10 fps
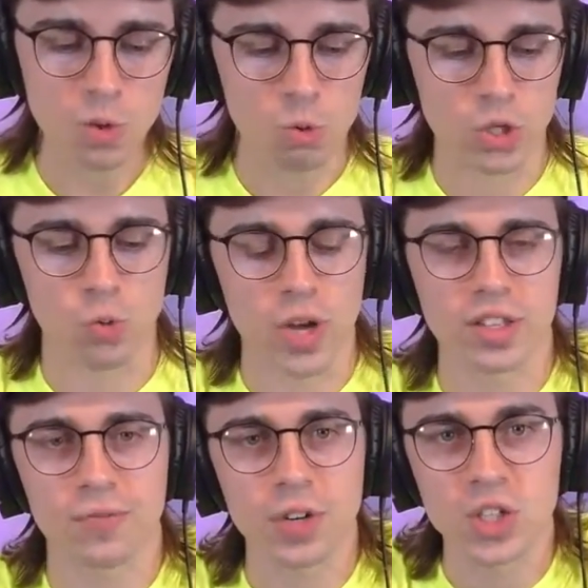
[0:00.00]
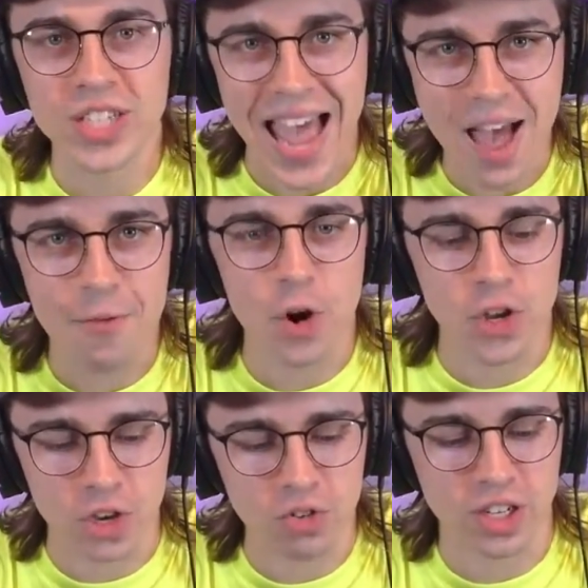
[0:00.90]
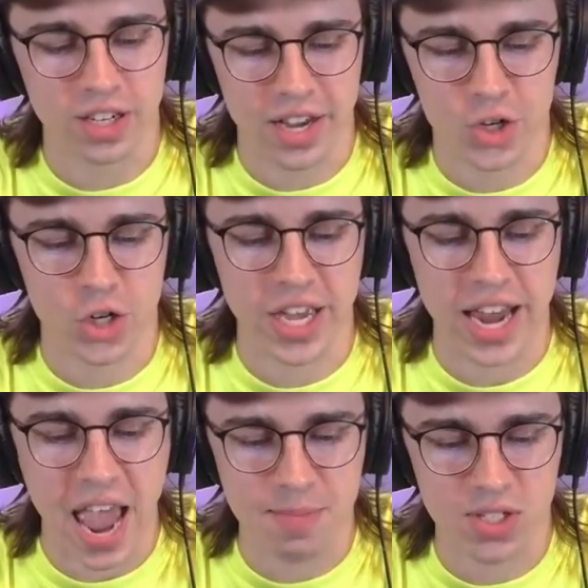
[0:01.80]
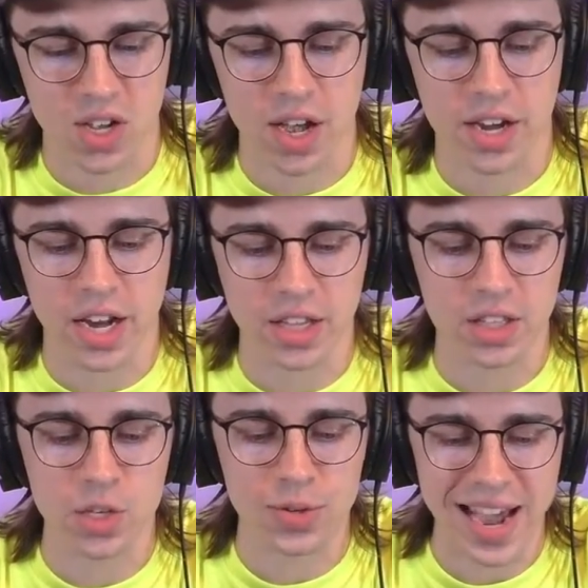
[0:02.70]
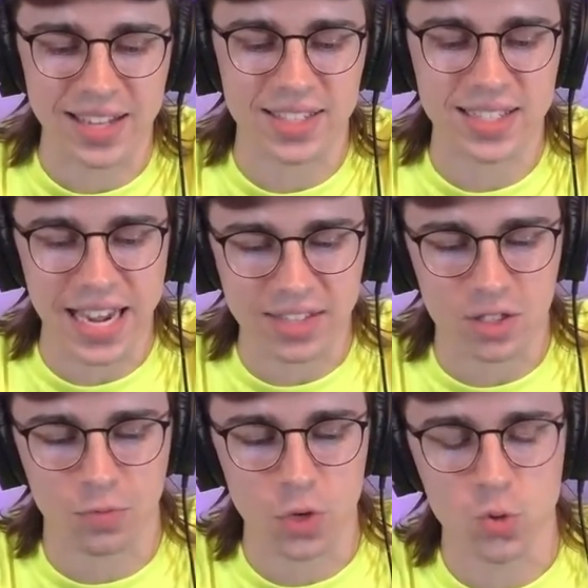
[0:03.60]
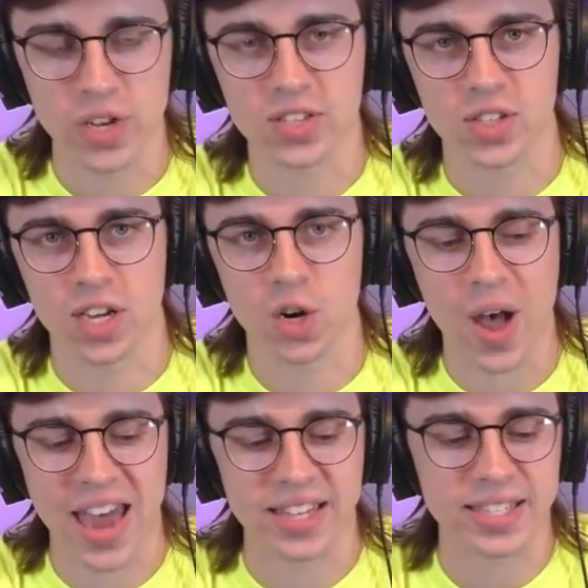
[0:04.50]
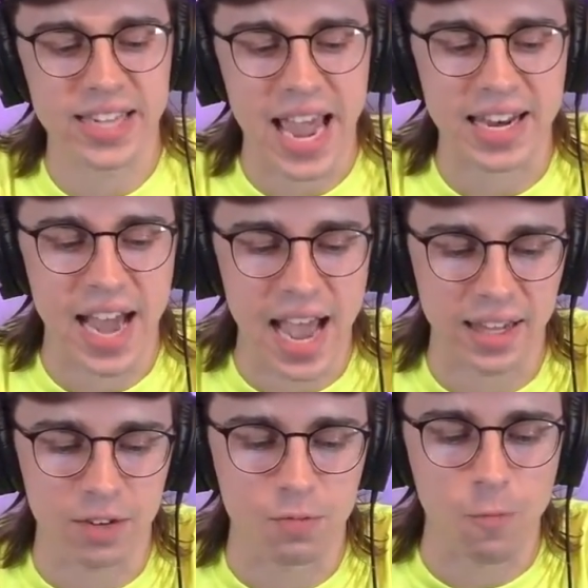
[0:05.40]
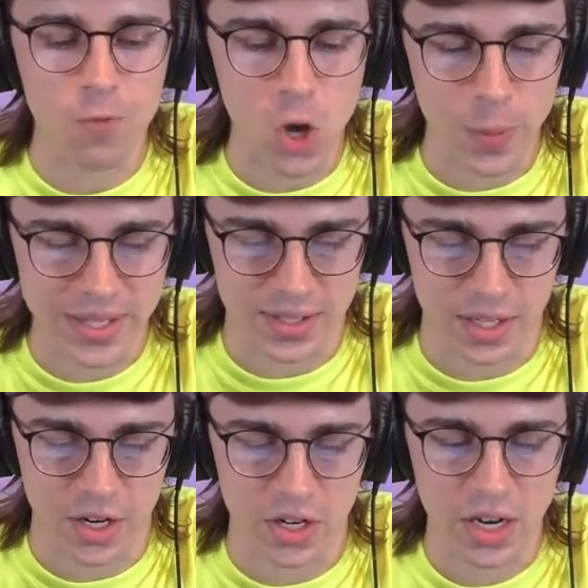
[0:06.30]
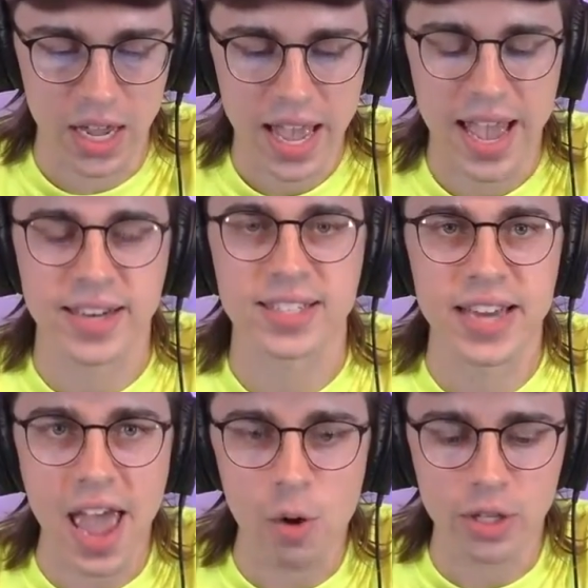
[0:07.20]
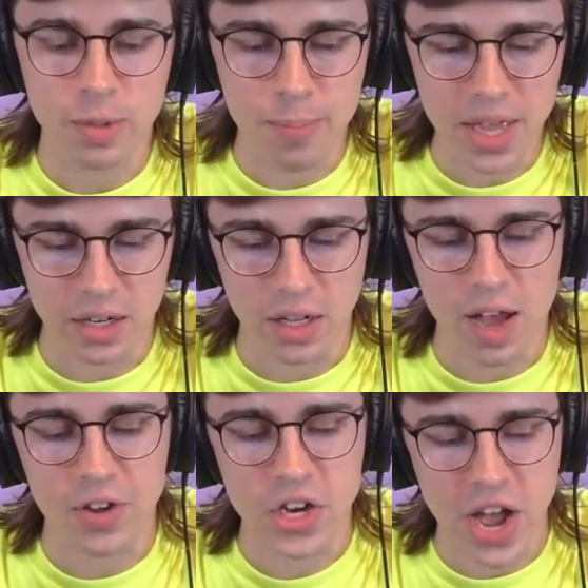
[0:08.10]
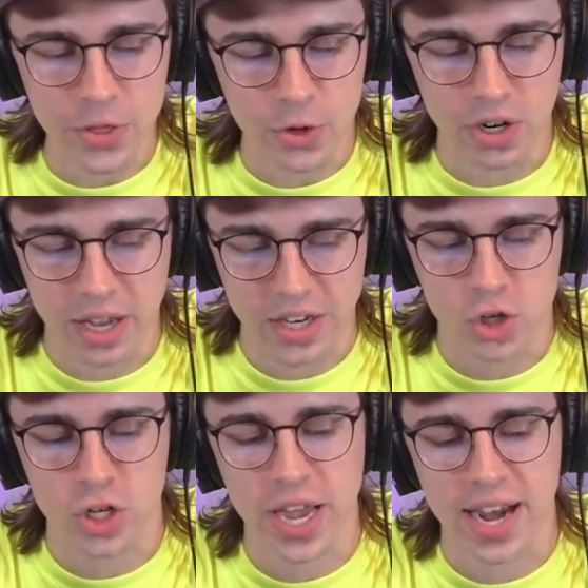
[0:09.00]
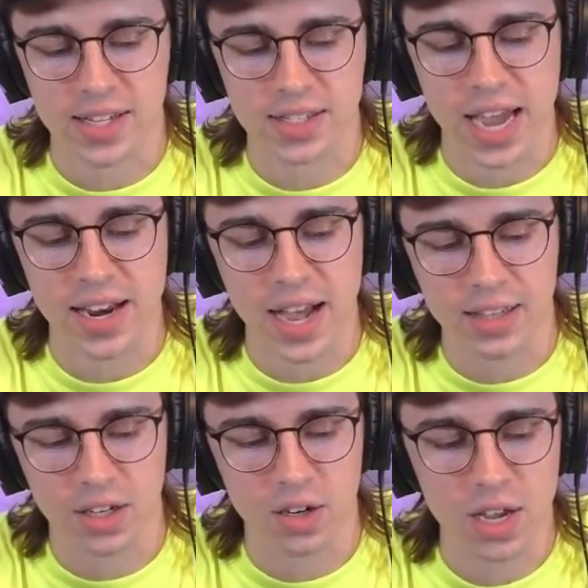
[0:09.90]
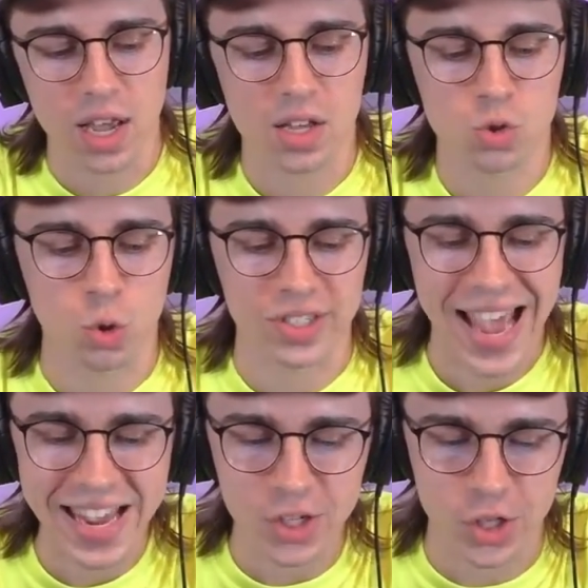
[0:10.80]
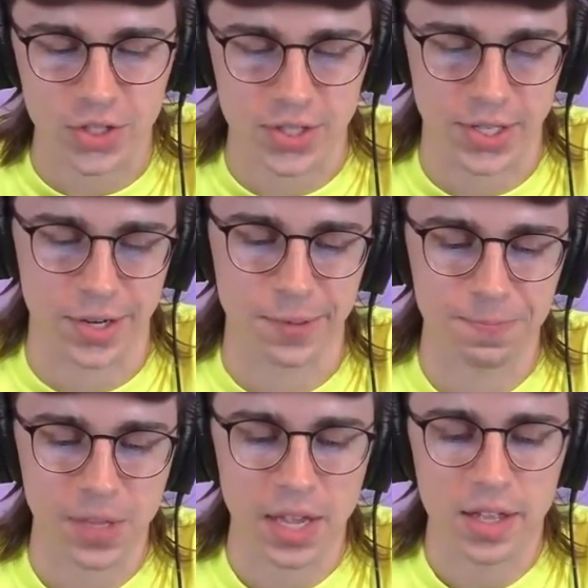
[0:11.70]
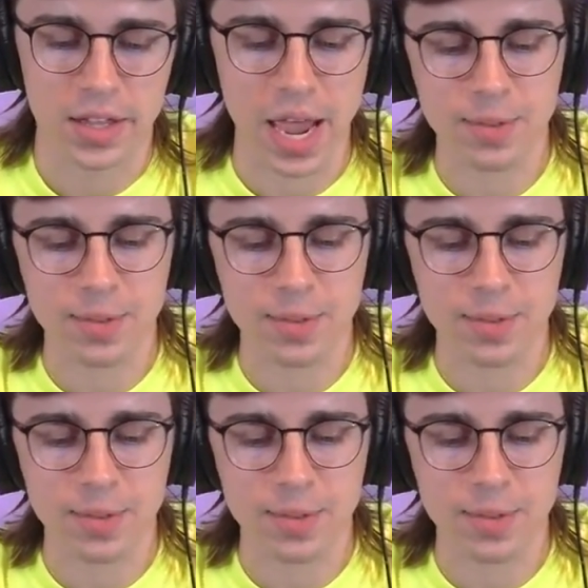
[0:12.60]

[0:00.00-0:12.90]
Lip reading: which won the first ever union election at Amazon in the United States a few weeks ago at a Staten Island fulfillment center, and is now in the middle of another election at a Staten Island sortation center. The